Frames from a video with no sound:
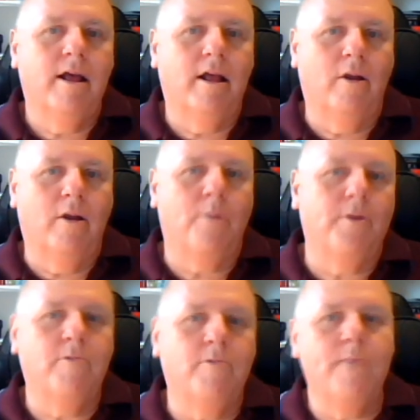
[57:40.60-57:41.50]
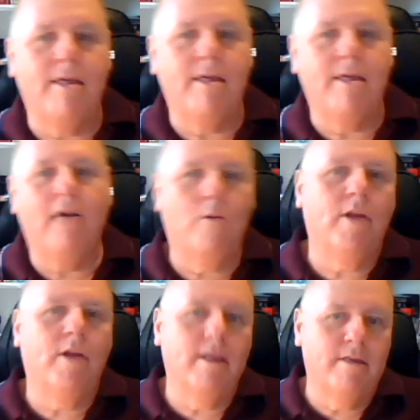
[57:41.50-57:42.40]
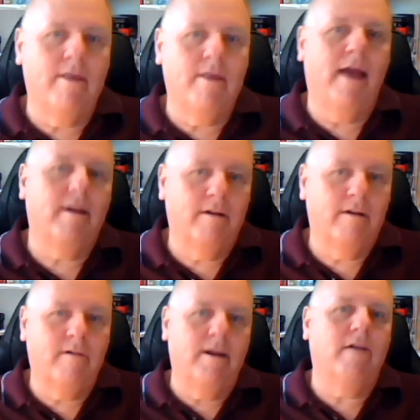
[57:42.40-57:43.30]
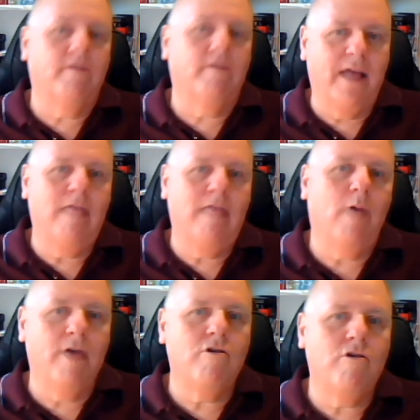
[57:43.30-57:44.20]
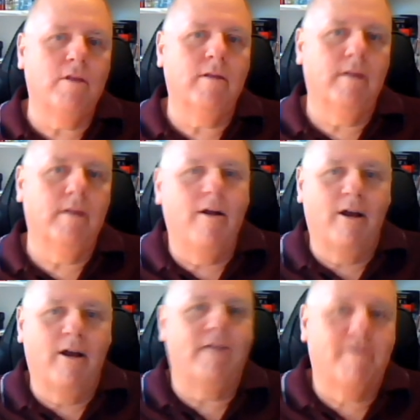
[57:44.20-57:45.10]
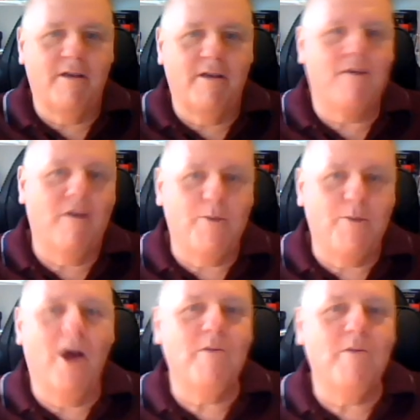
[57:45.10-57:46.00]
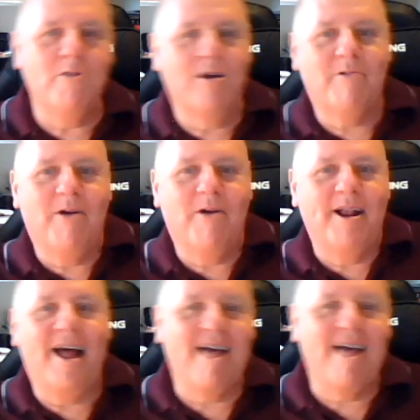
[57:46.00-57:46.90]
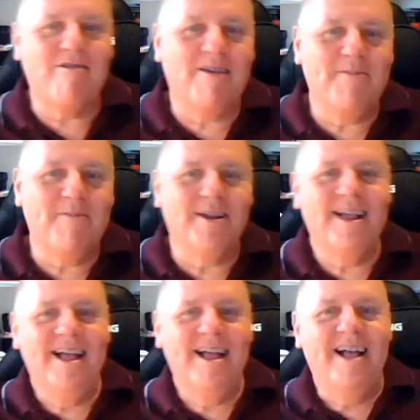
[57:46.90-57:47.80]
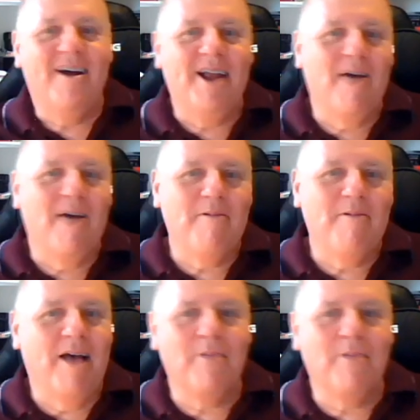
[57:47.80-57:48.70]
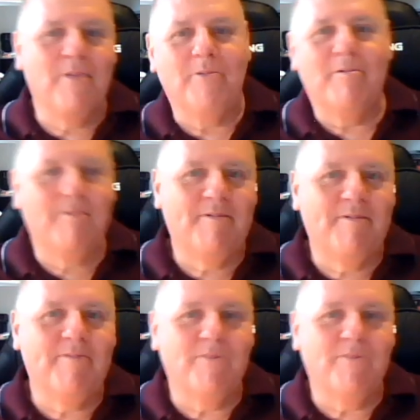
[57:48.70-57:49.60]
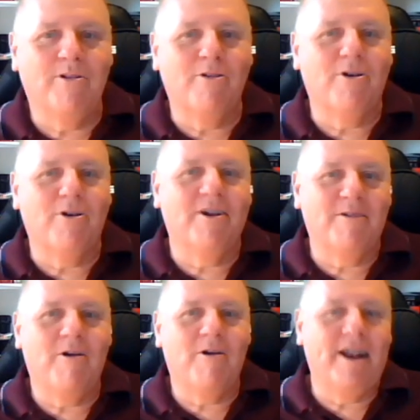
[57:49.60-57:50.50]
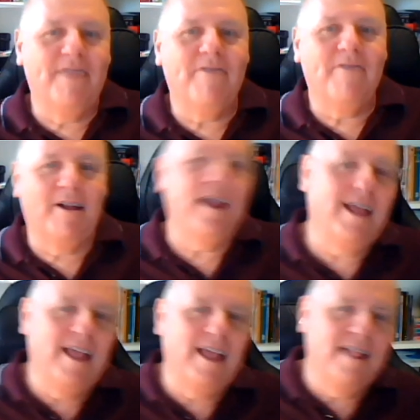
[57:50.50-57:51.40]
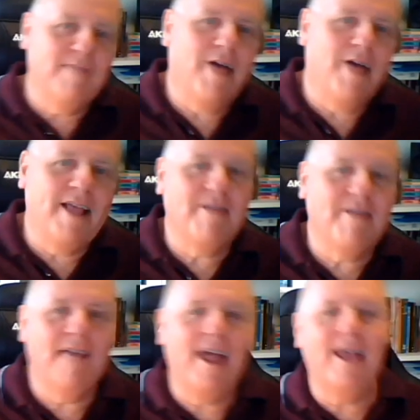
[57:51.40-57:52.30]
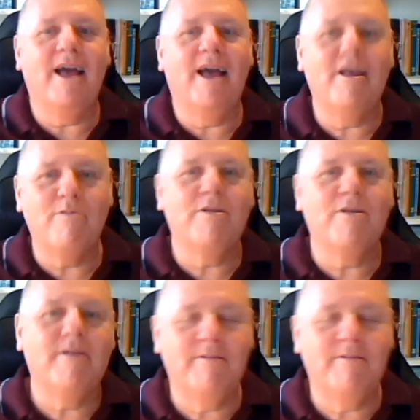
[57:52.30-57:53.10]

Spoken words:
a lot of people miss out on, is that critical evaluation. I criticize my own work quite harshly, but I know other people will look at it quite differently in the way that they engage with it.